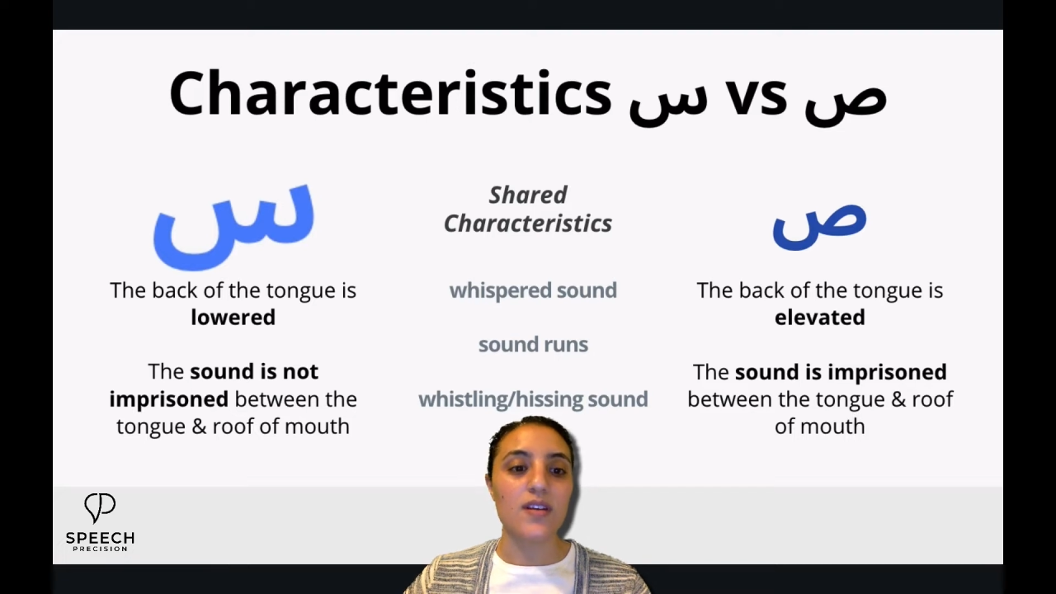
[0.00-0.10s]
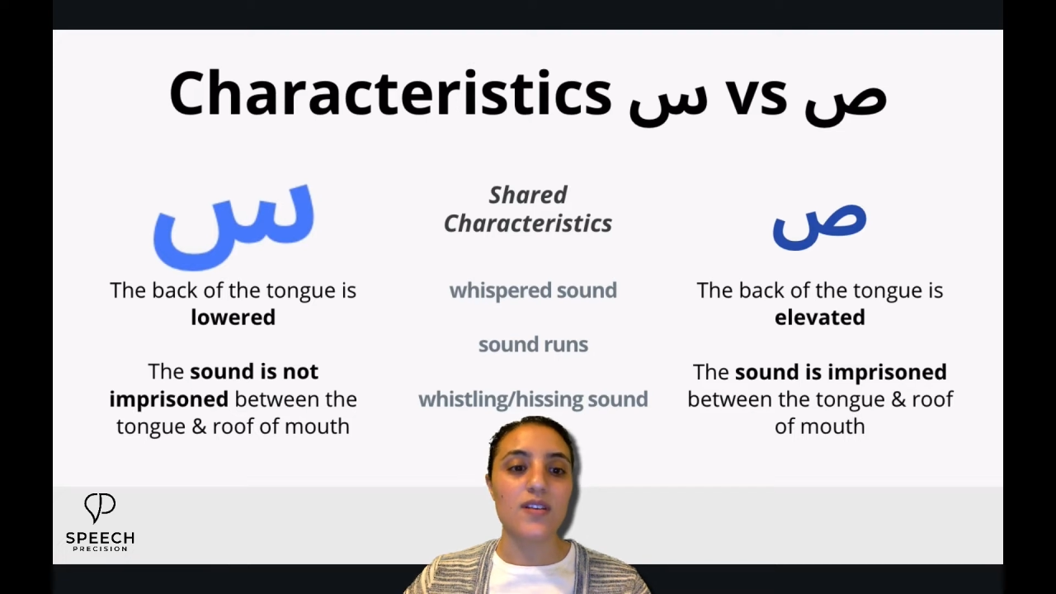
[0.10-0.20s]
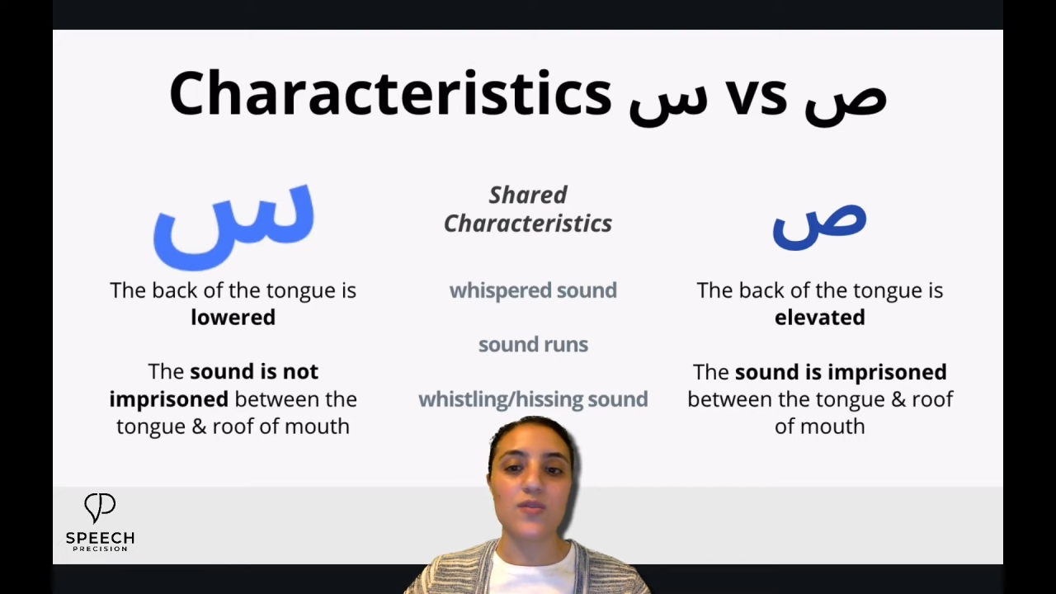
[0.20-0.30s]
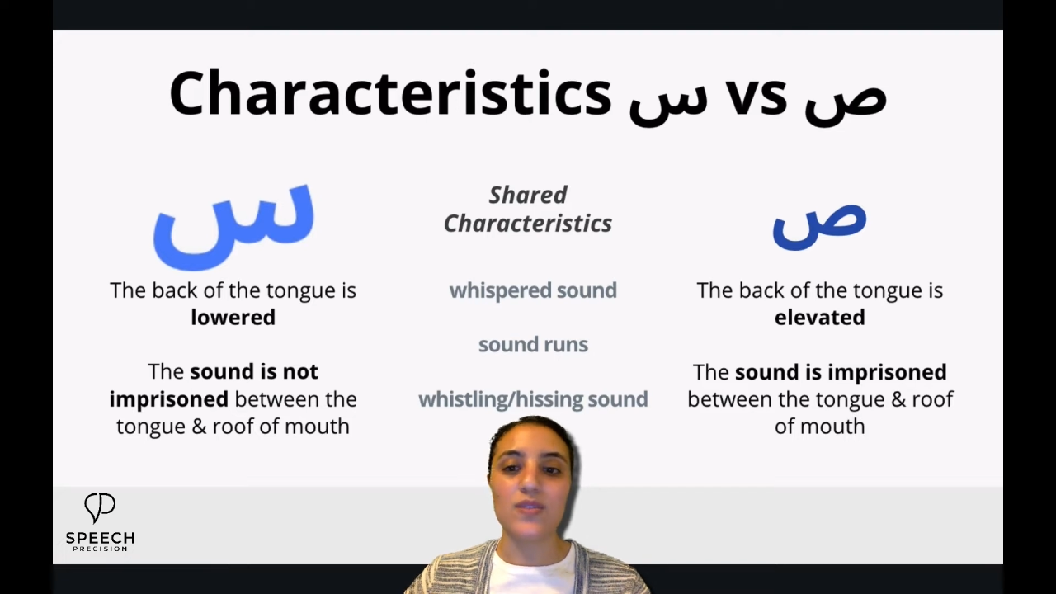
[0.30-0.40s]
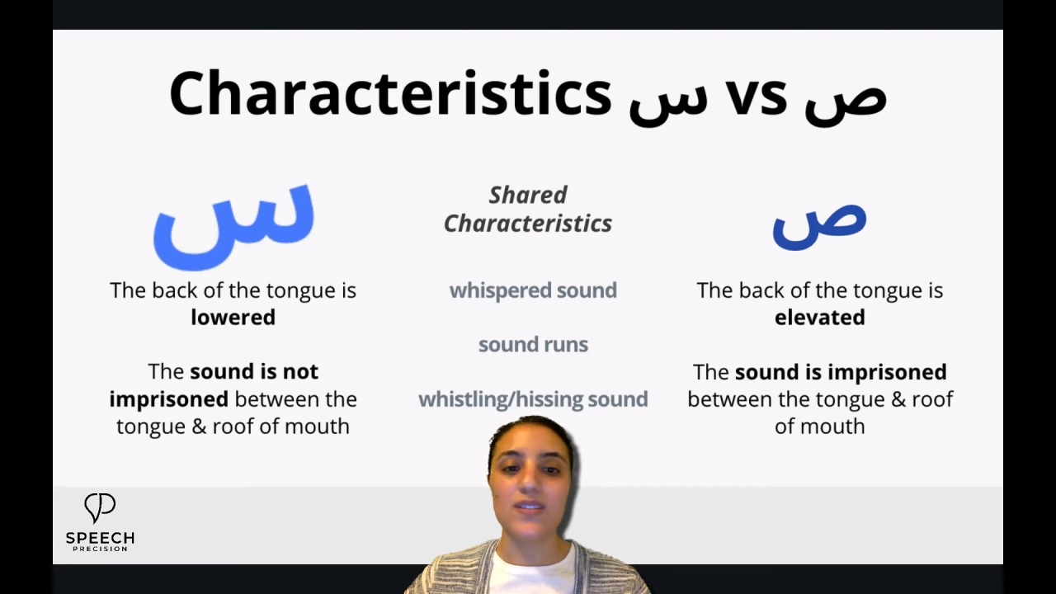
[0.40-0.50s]

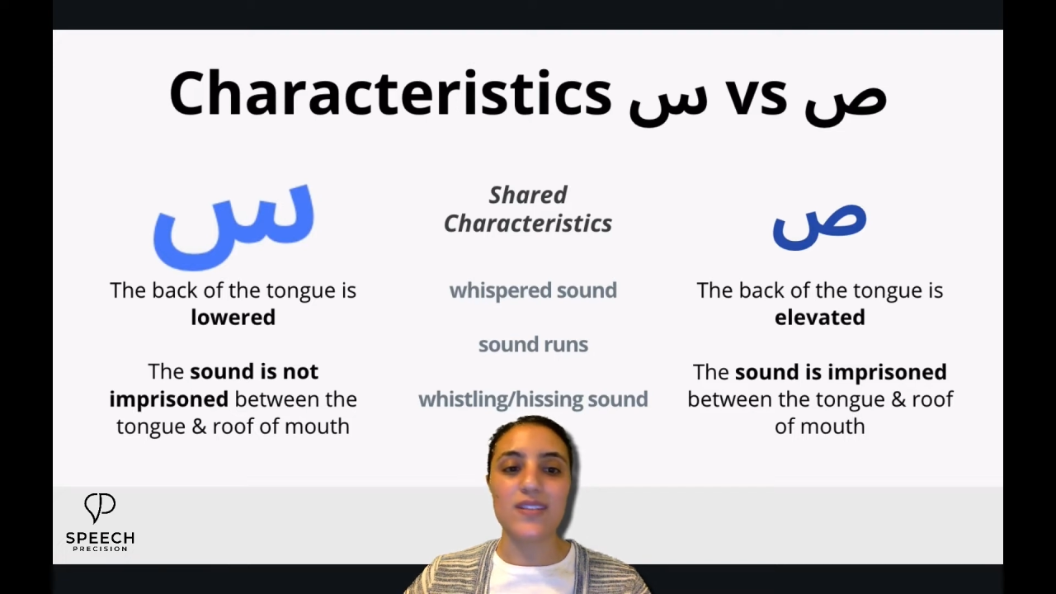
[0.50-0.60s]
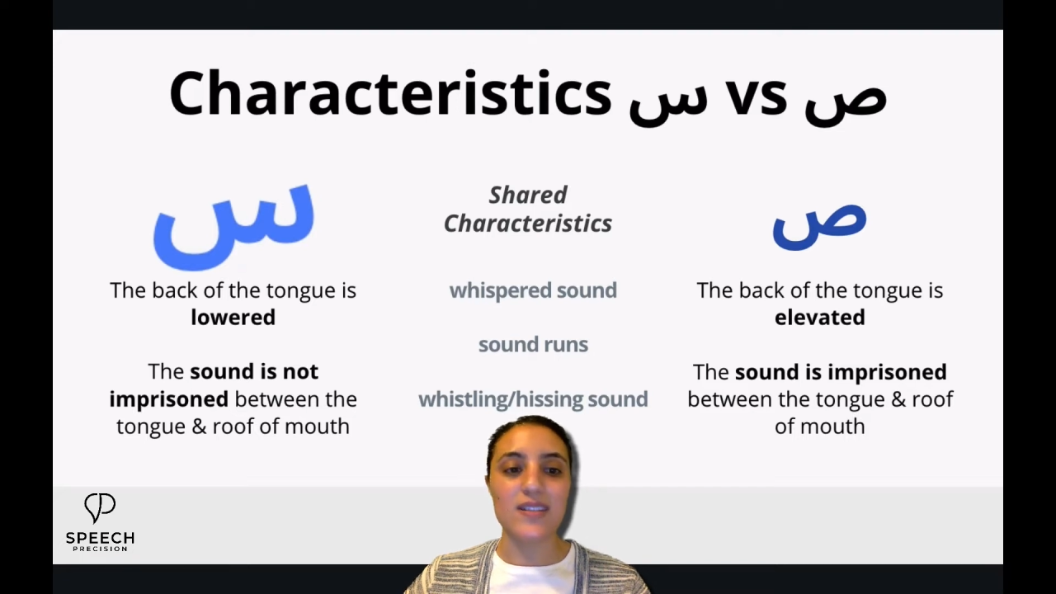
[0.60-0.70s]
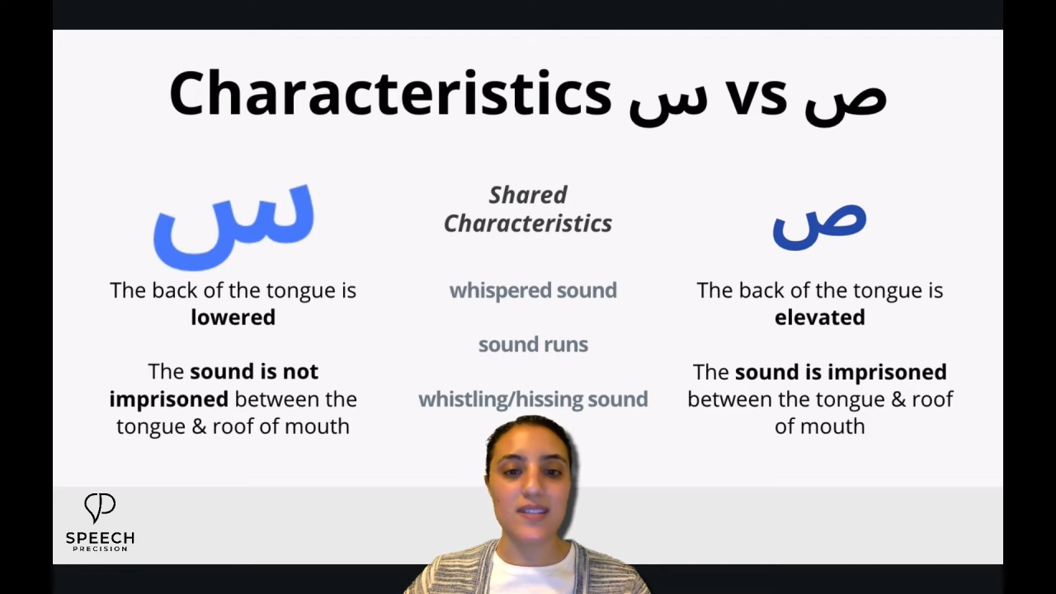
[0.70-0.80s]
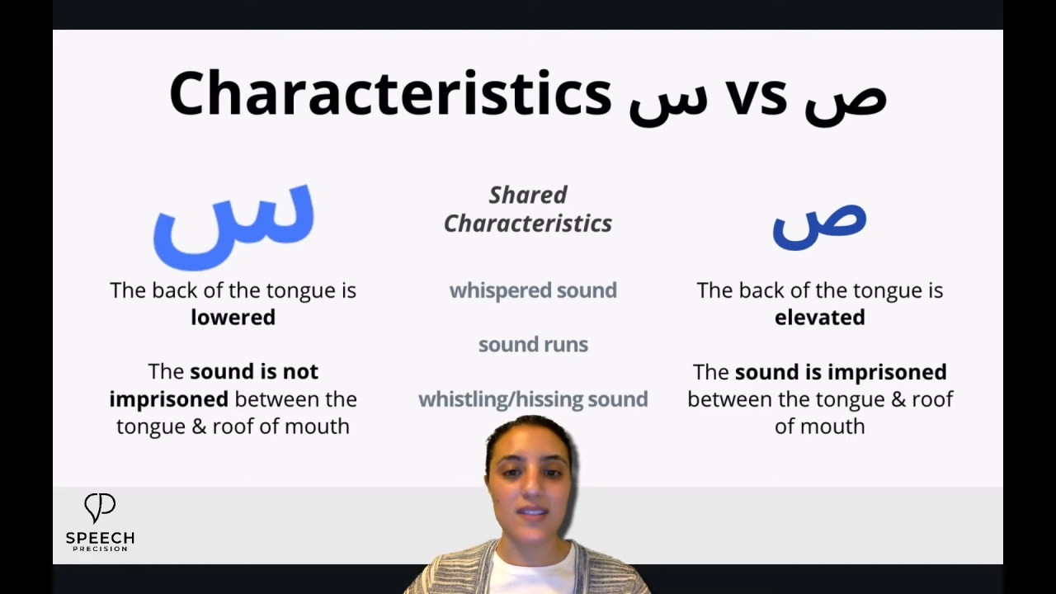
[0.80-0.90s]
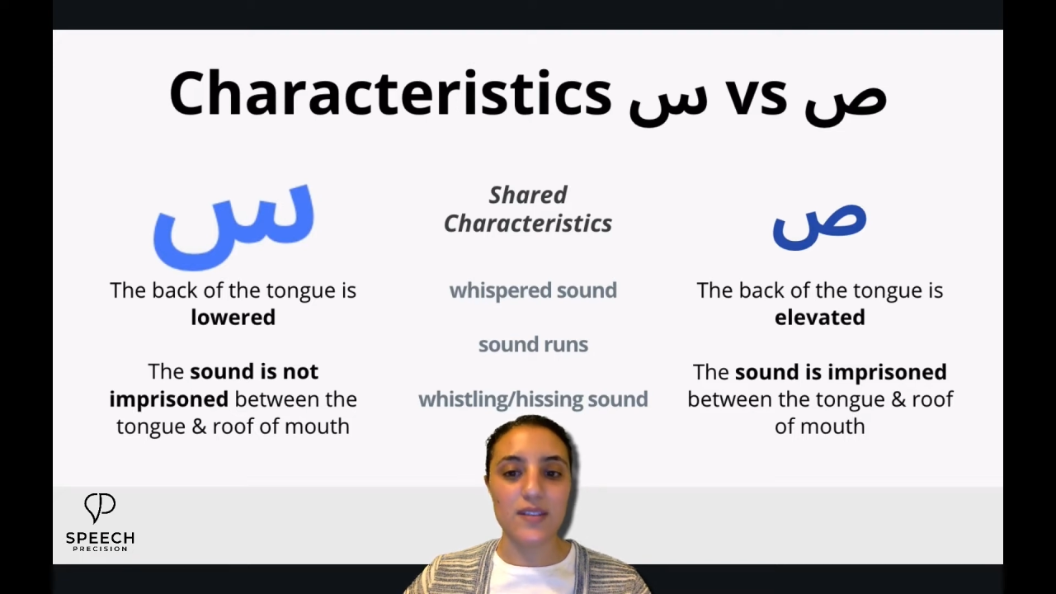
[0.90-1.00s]
So it
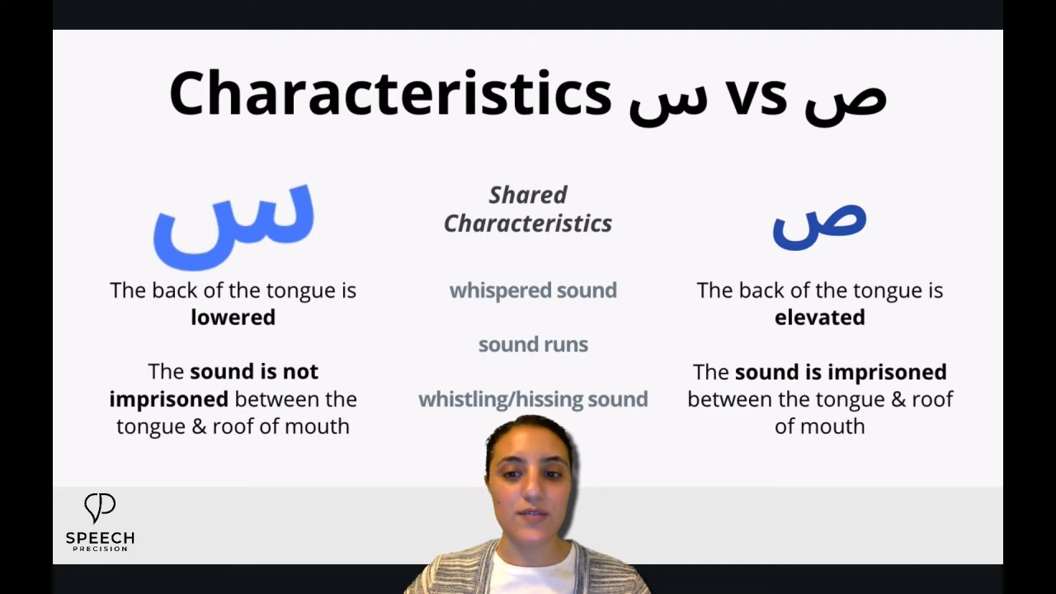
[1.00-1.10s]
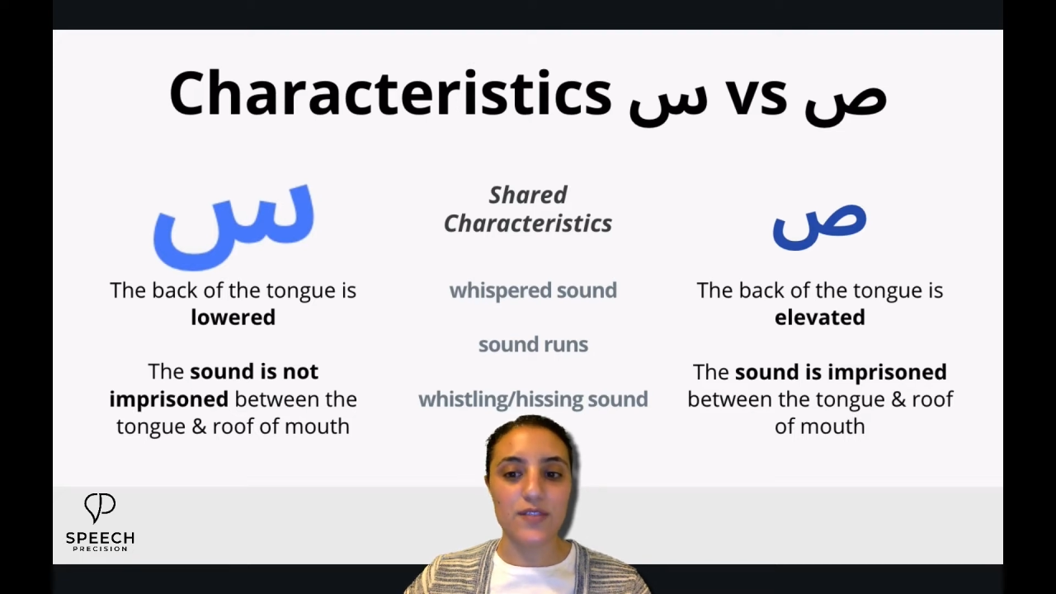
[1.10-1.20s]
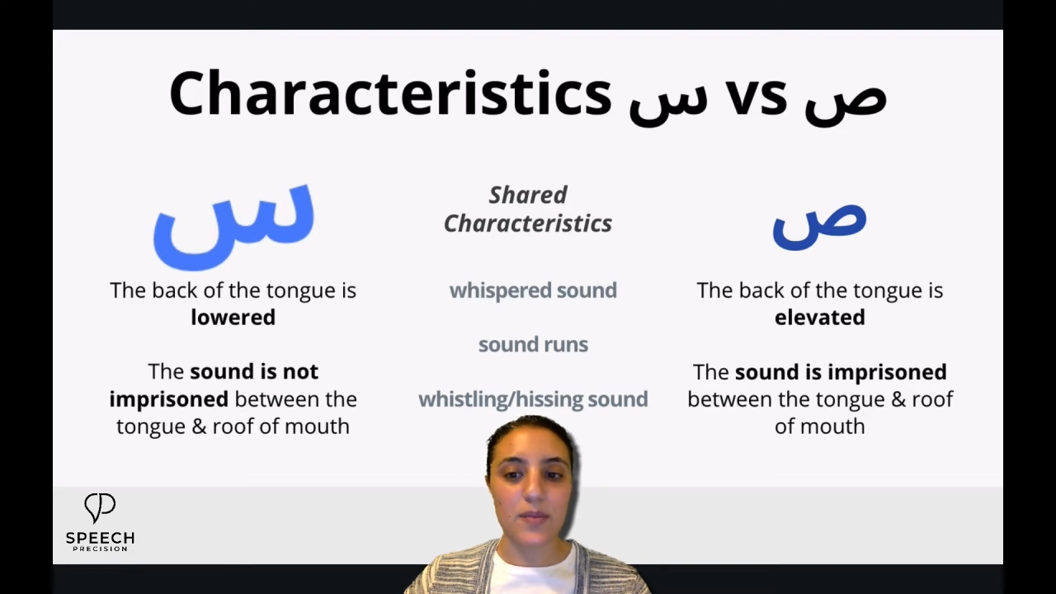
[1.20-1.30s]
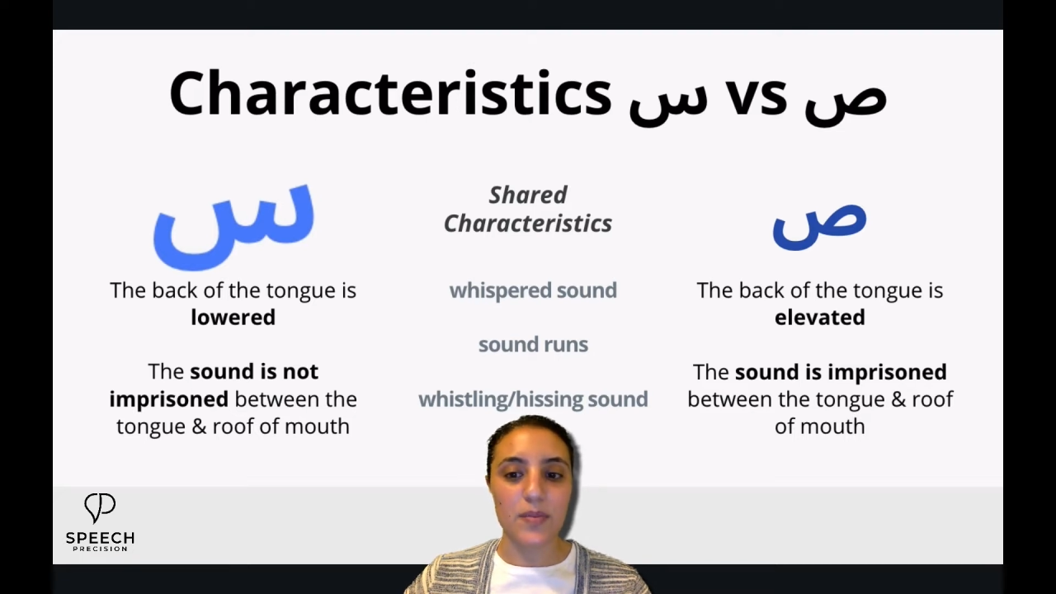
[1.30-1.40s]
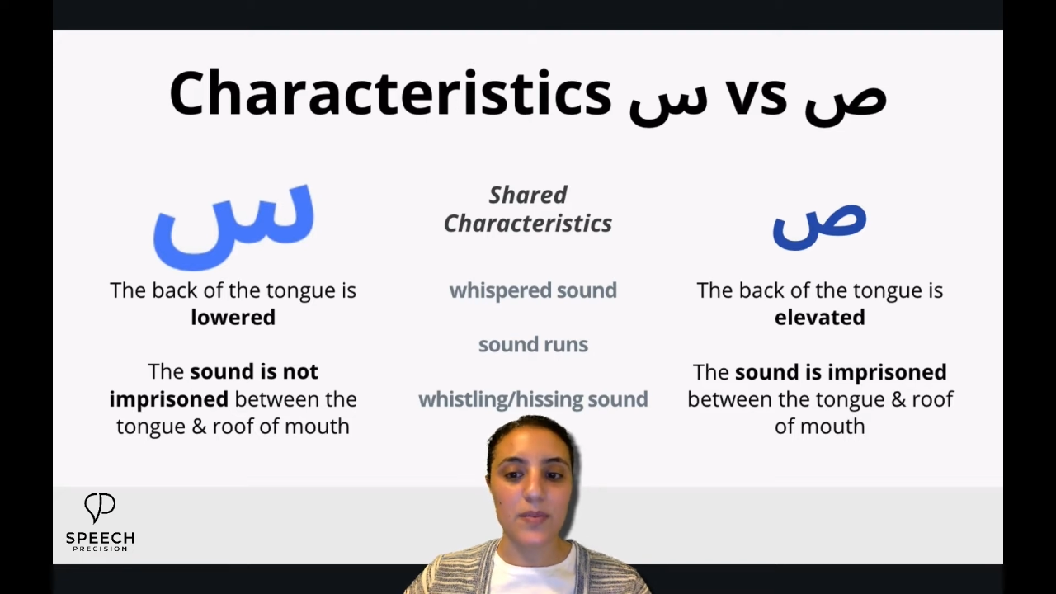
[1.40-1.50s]
doesn't lift
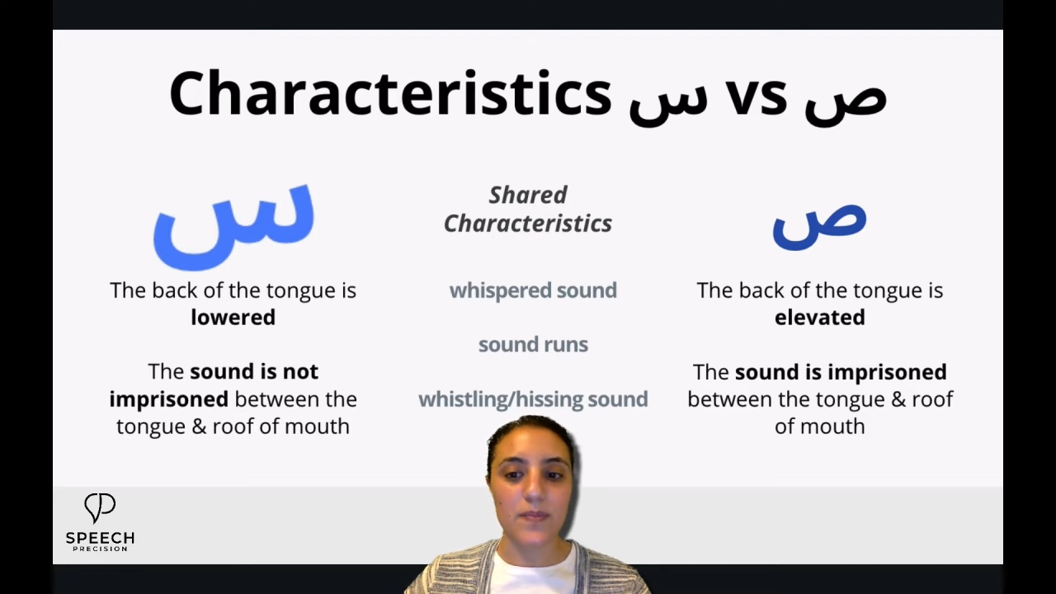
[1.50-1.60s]
up.